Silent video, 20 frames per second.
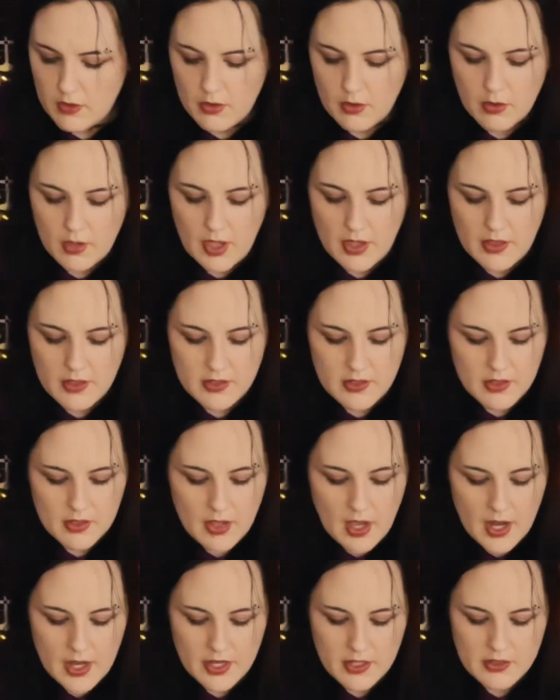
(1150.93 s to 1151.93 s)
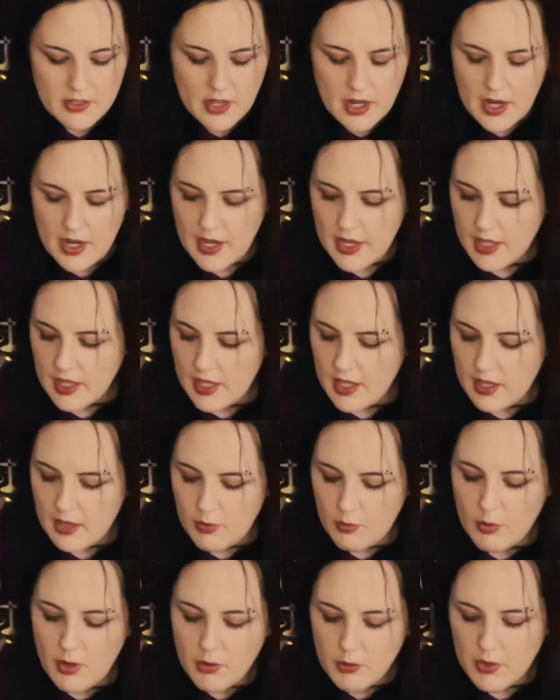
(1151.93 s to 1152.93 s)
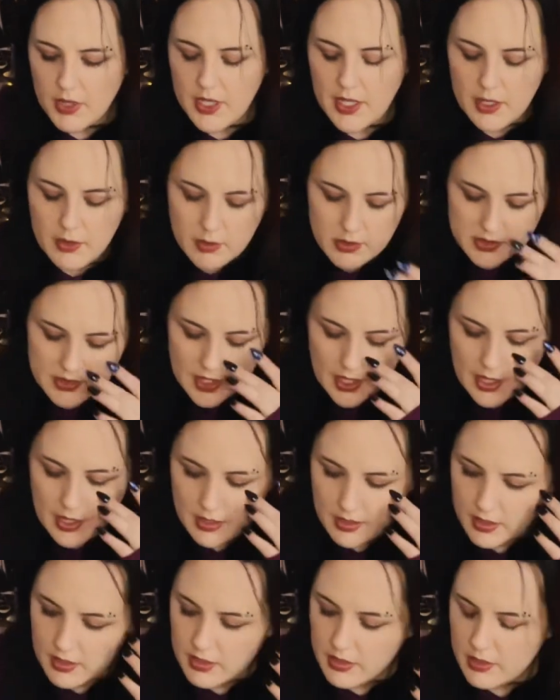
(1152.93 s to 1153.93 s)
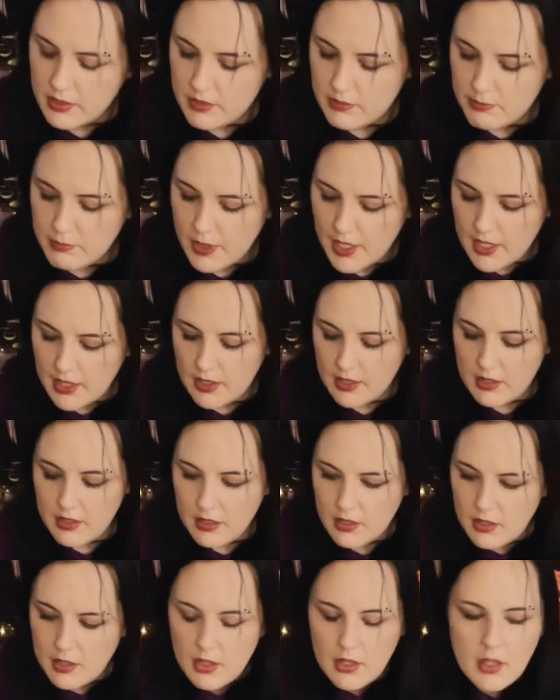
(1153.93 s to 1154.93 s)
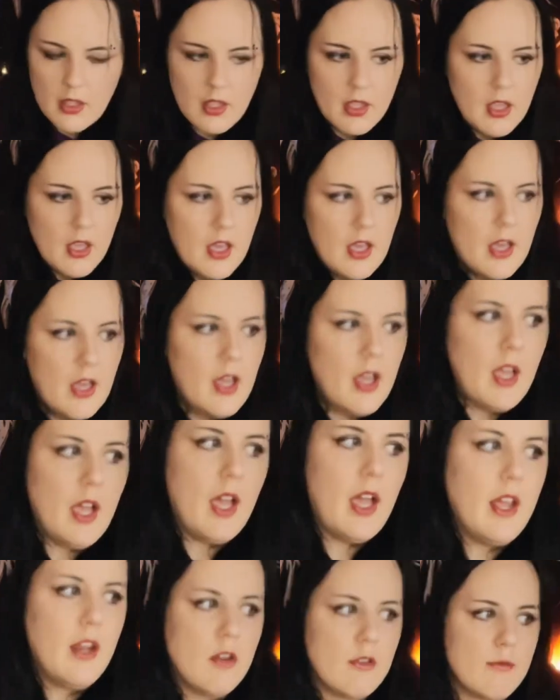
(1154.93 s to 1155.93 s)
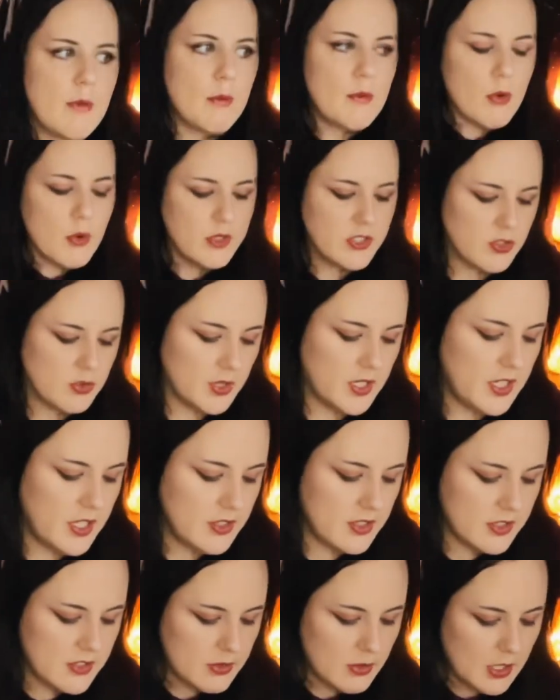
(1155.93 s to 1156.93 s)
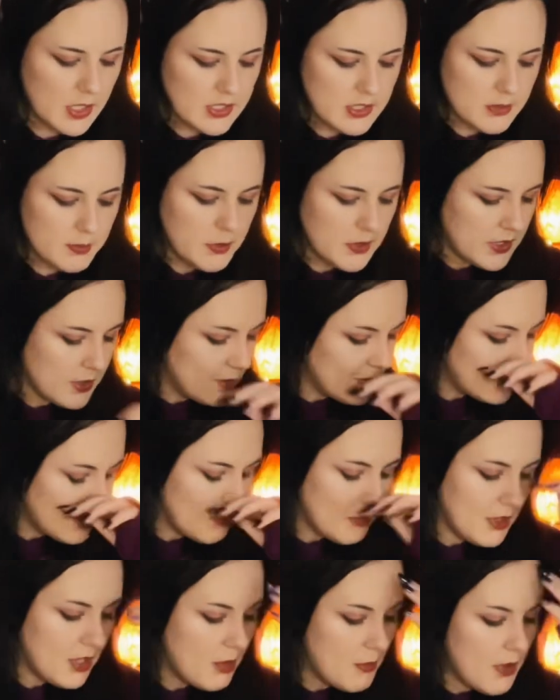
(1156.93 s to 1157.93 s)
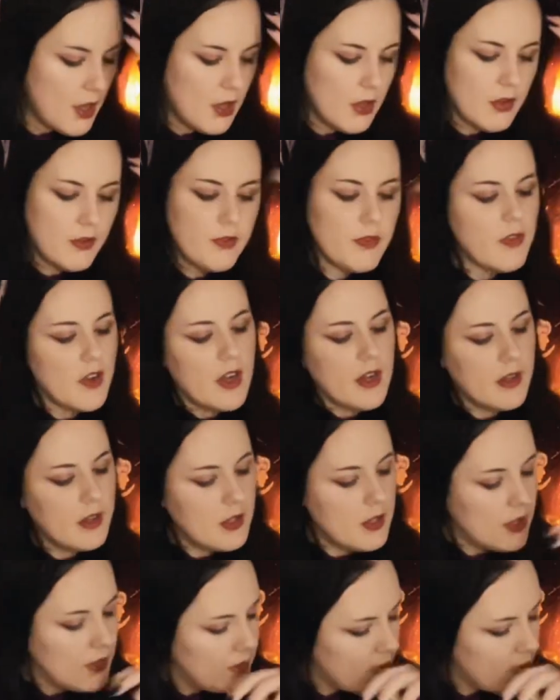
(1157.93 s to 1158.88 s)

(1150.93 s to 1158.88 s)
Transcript: Okay, this is kind of tying it. What reading was that? Oh, man, I don't remember which reading this was, but it was something about a friend